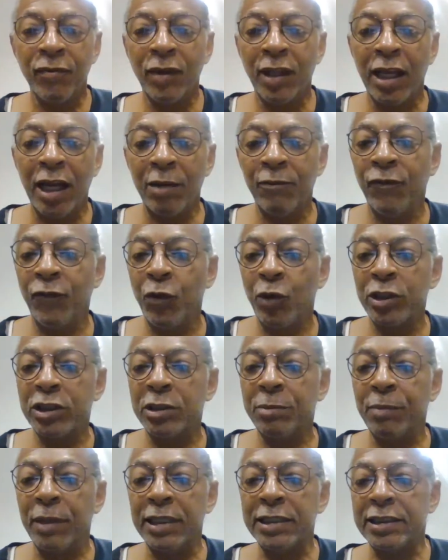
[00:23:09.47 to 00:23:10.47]
I'm forcing
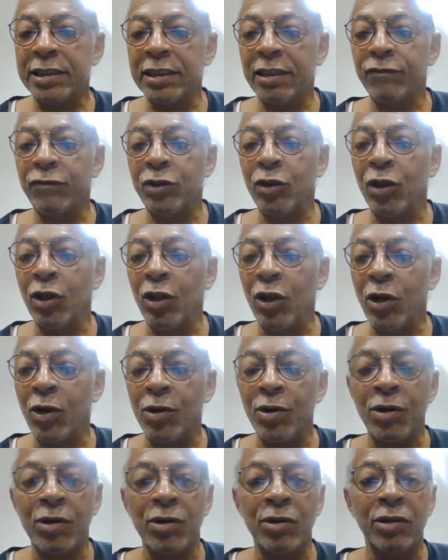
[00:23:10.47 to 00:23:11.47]
myself to
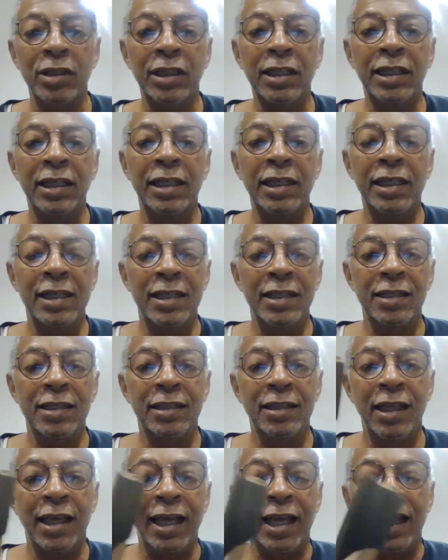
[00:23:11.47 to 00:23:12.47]
learn
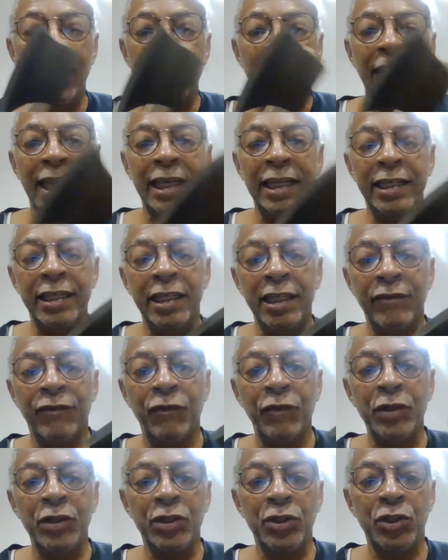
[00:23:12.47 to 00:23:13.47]
a
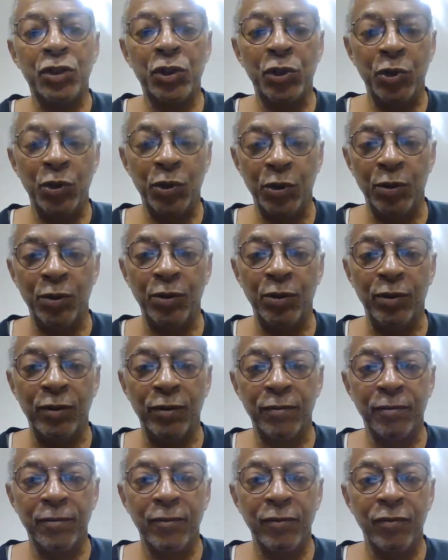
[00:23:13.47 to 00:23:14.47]
different tool
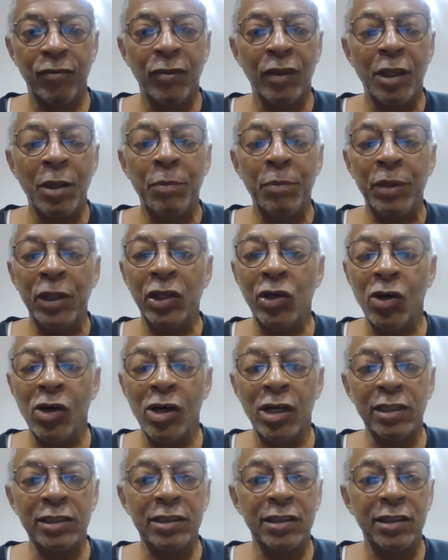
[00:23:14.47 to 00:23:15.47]

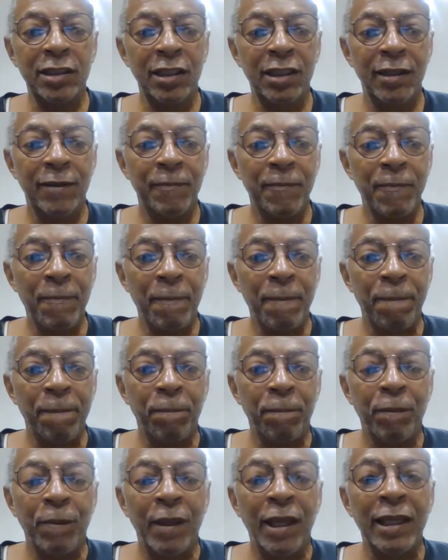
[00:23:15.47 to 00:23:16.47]
because,
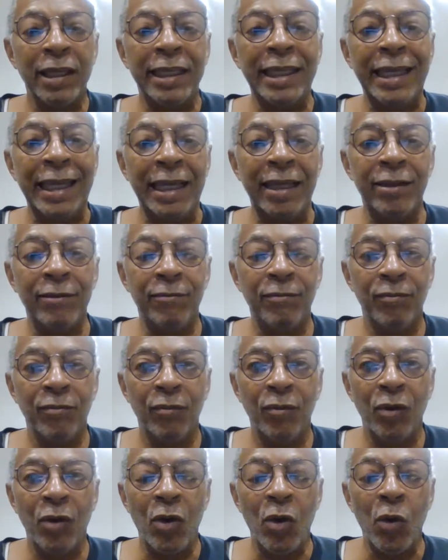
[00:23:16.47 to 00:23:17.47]
again,
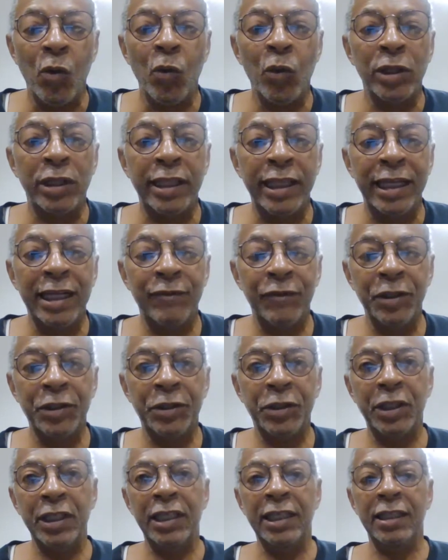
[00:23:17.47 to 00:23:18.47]
with
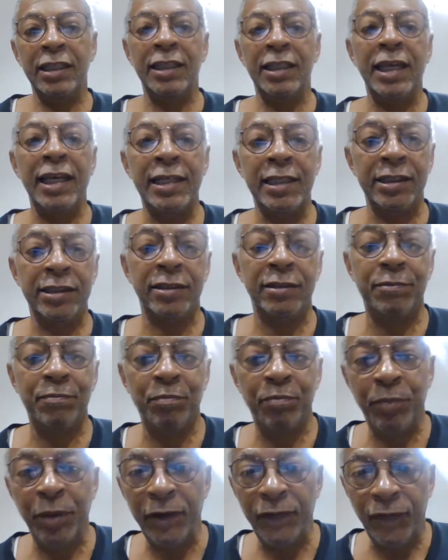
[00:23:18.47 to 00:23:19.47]
everything that is
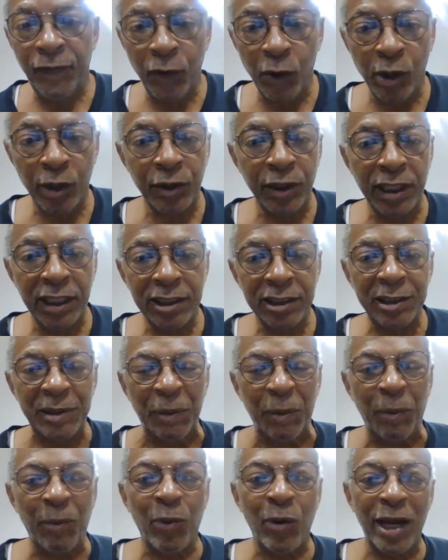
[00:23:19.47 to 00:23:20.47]
before us,
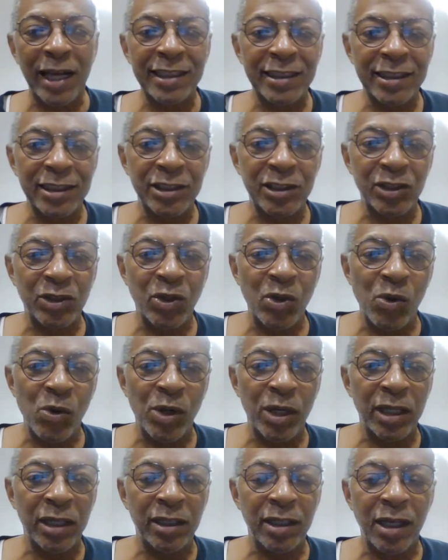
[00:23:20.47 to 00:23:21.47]
prices
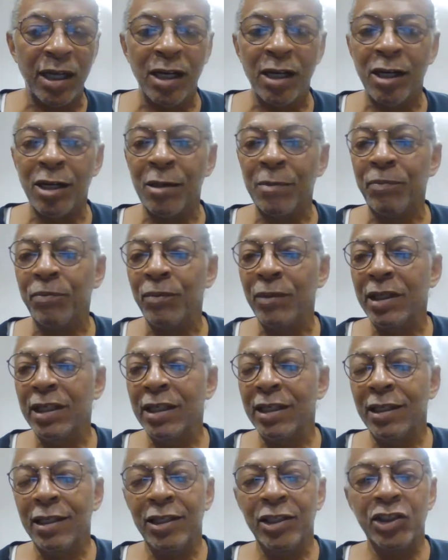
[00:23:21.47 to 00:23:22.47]
going up,
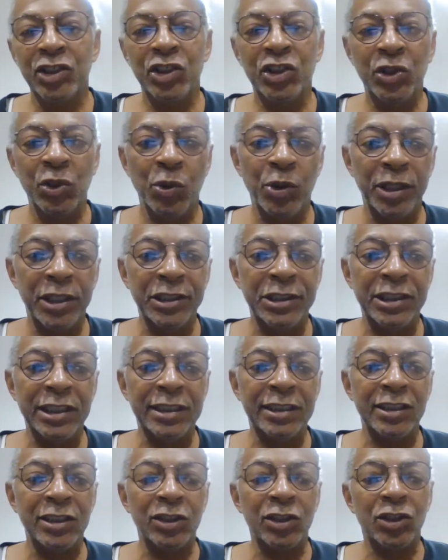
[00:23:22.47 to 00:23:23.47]

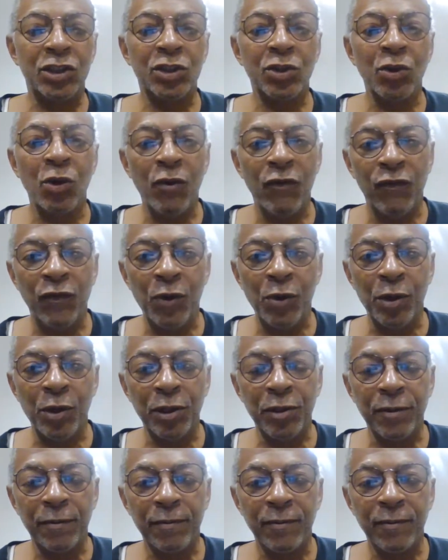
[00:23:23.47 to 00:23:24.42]
shortages, and so forth,